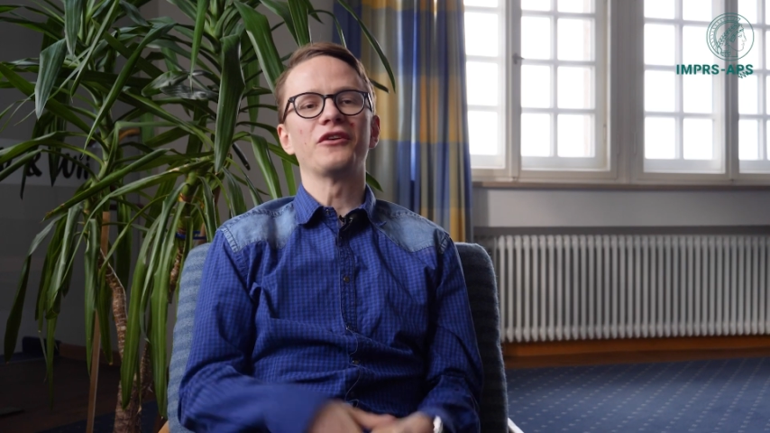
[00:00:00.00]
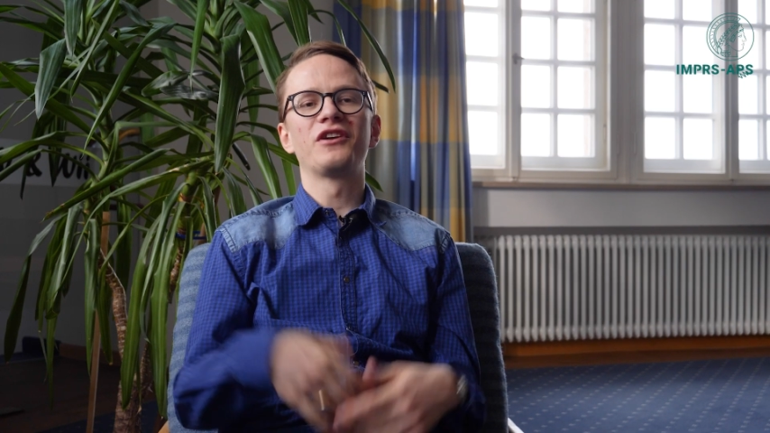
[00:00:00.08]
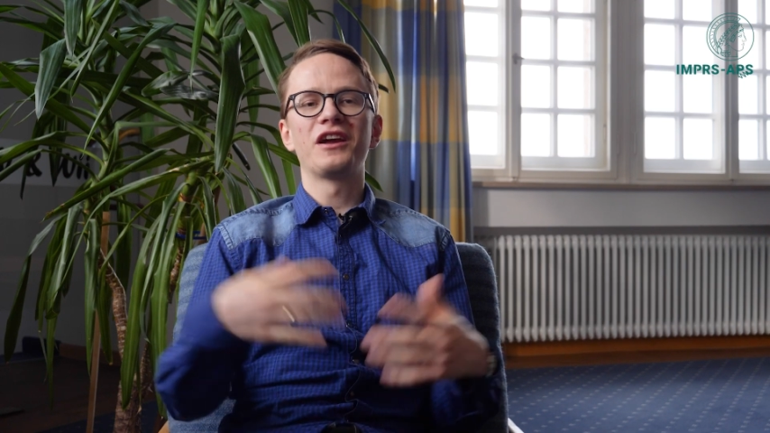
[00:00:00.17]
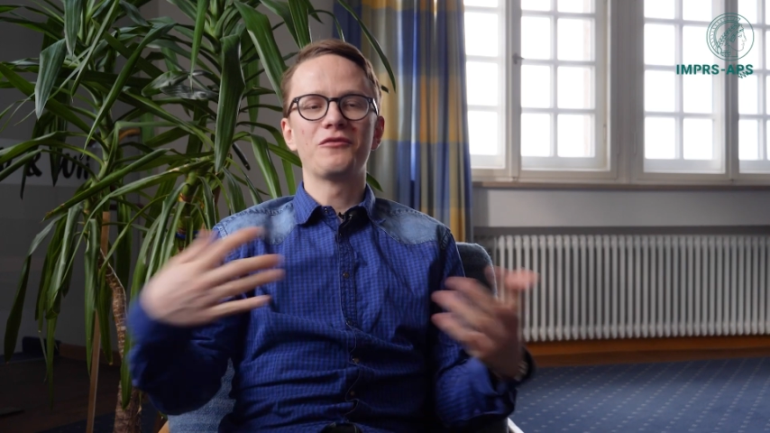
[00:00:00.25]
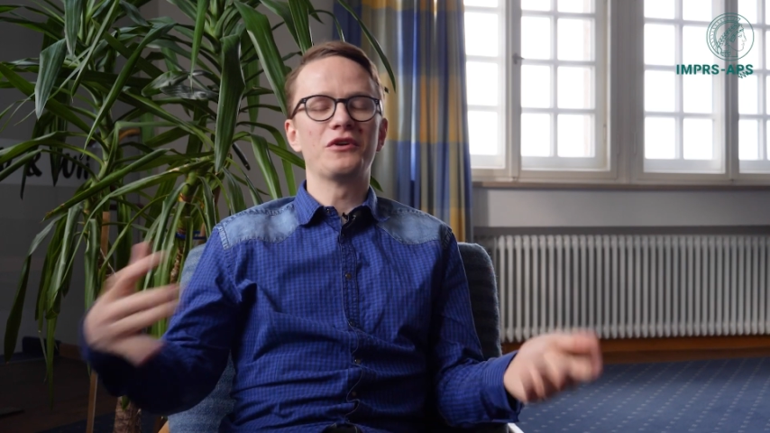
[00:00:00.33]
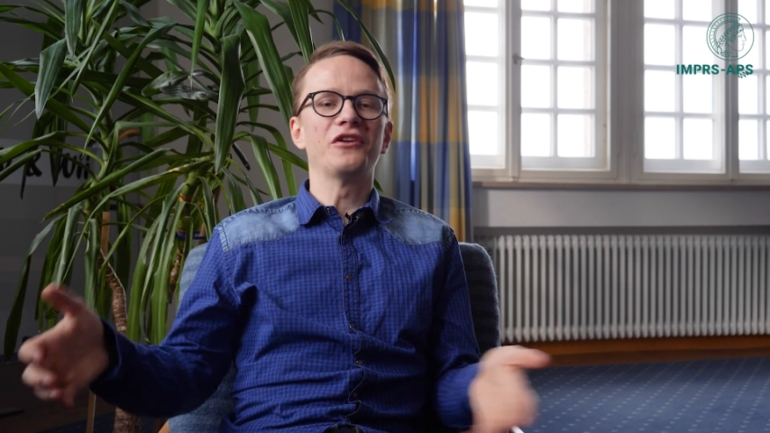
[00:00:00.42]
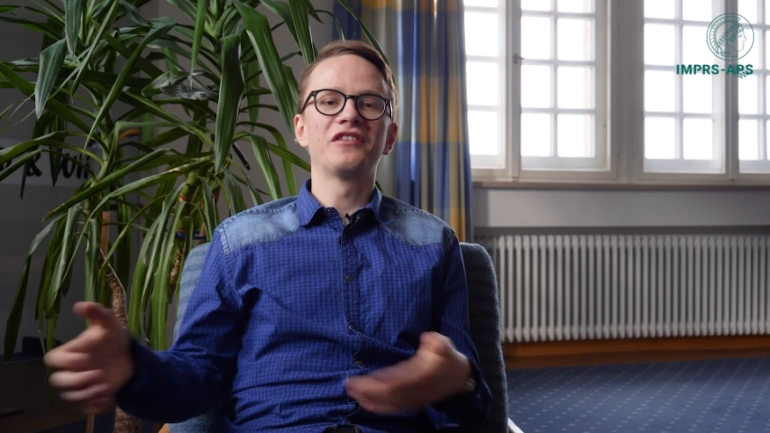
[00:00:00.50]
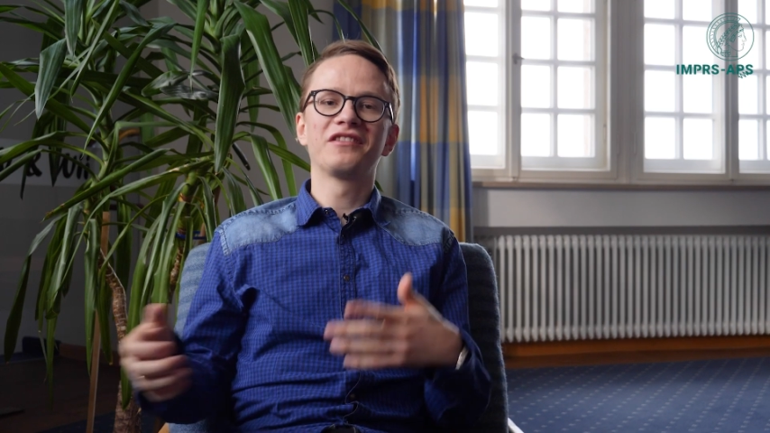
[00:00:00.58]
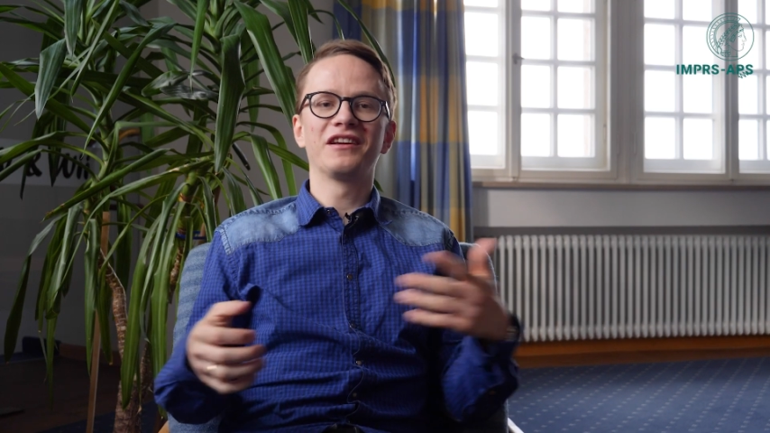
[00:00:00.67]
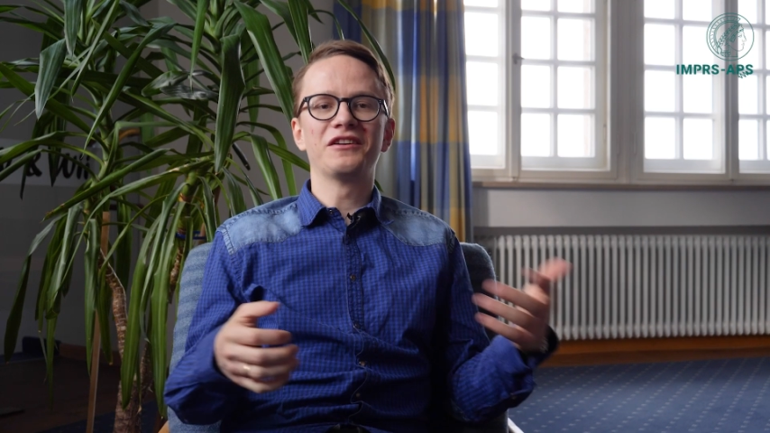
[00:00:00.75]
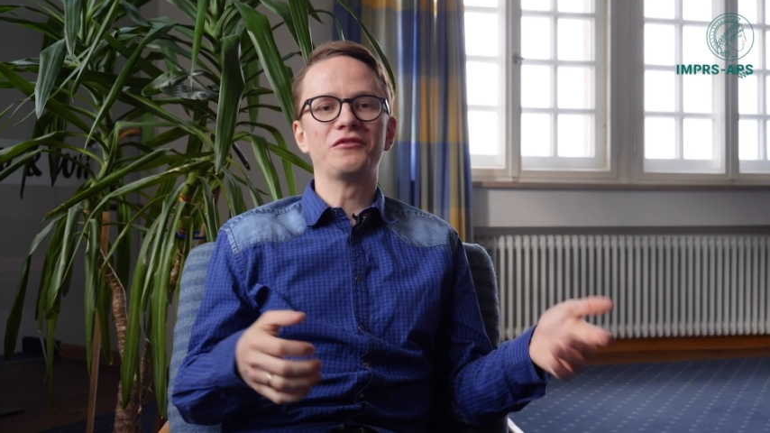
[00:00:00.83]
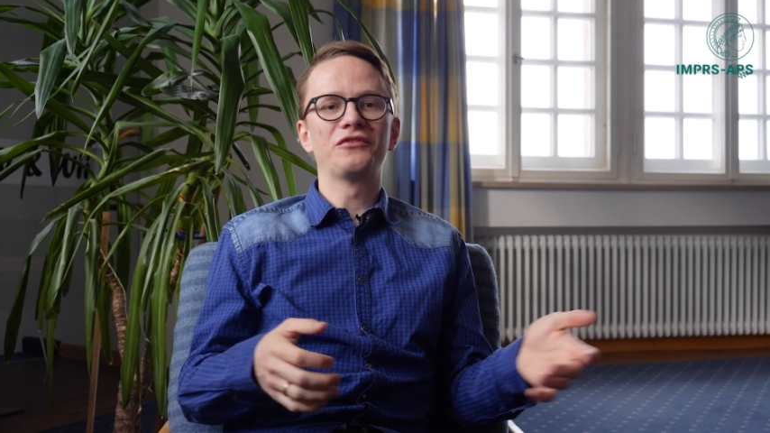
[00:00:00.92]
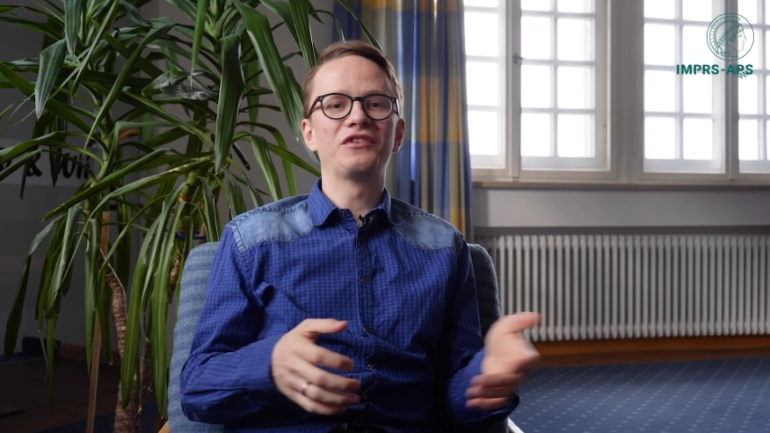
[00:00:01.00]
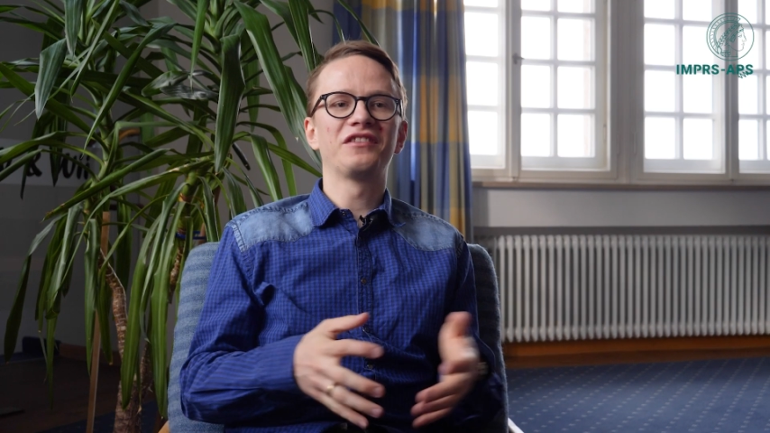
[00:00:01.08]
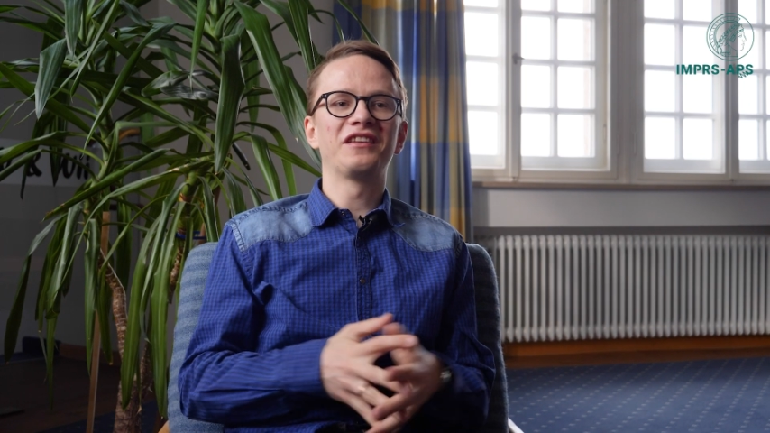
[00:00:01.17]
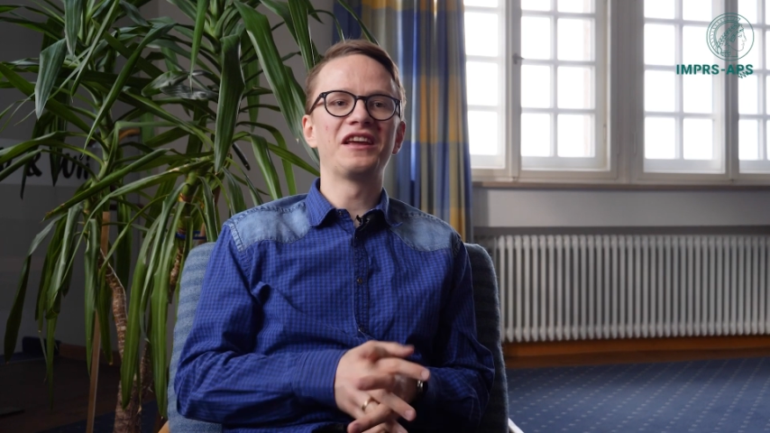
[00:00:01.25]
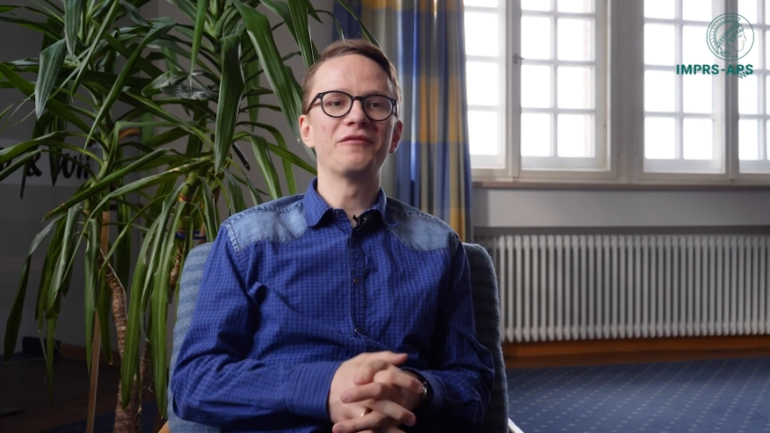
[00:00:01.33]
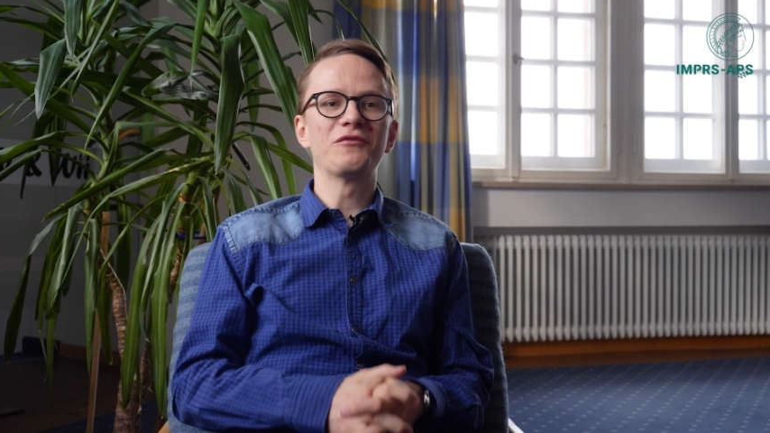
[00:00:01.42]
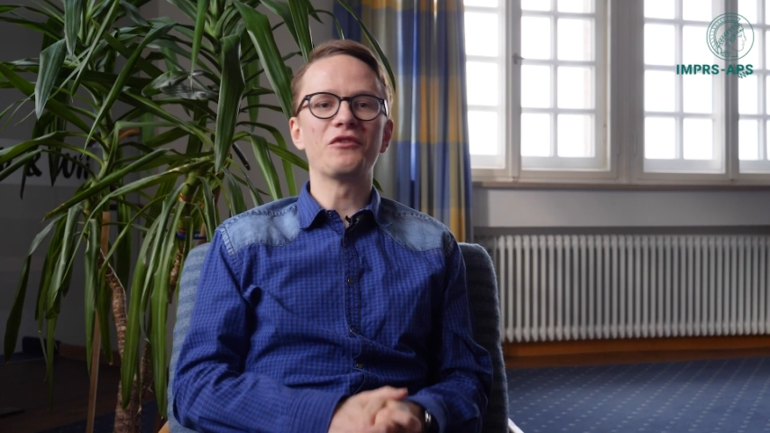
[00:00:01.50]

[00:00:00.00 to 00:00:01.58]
okay, we all start with the same